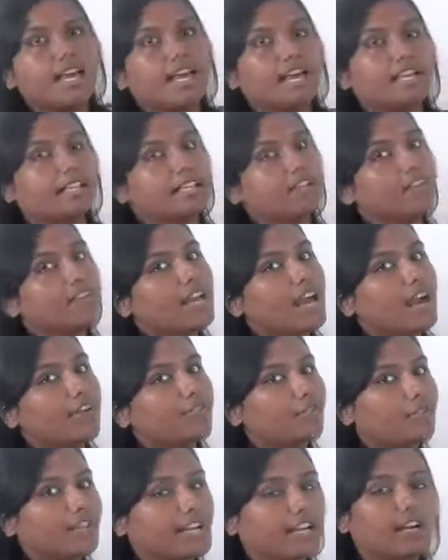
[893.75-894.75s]
and then we
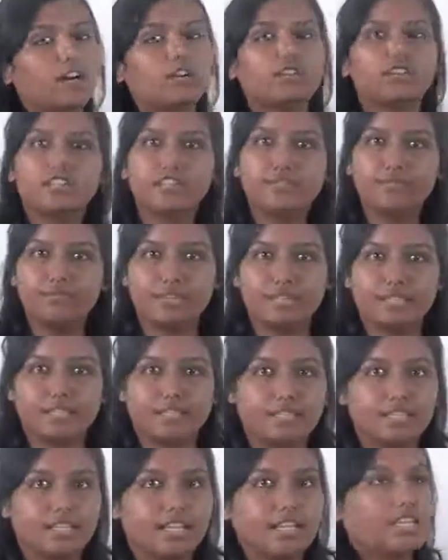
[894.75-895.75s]
have to take out the
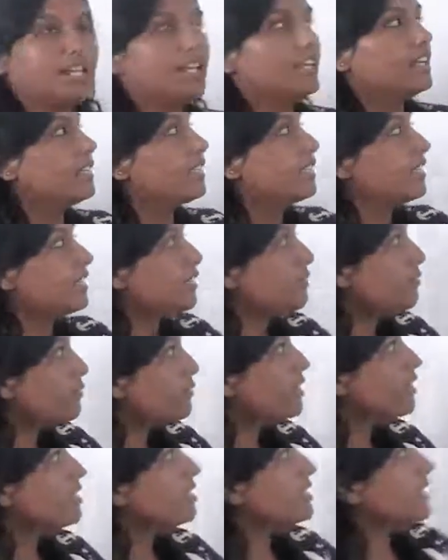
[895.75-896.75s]
difference. The difference,